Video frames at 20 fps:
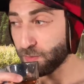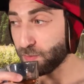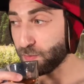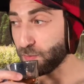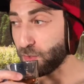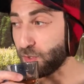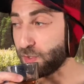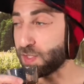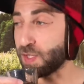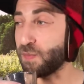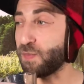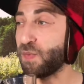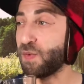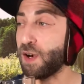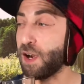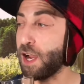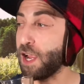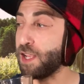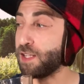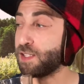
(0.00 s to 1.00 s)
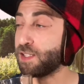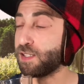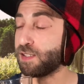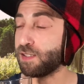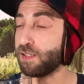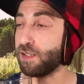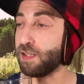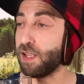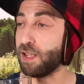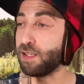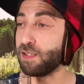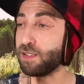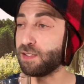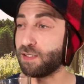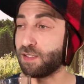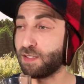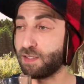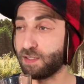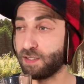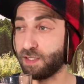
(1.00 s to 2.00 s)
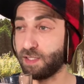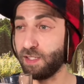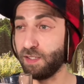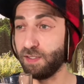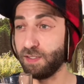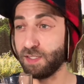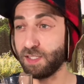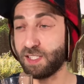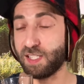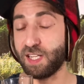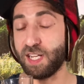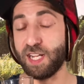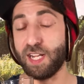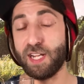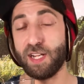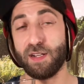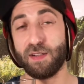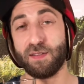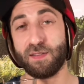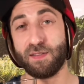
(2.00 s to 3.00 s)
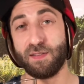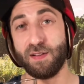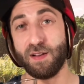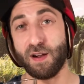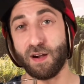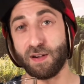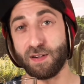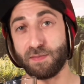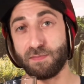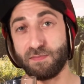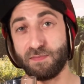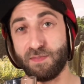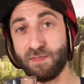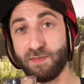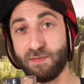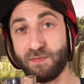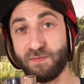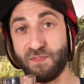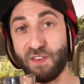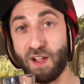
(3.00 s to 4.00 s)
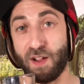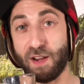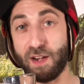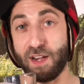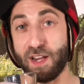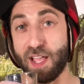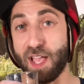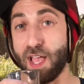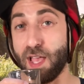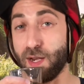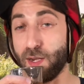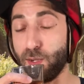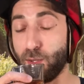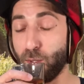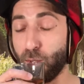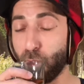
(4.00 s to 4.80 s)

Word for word: Rose and Guildenstein are fucking dead.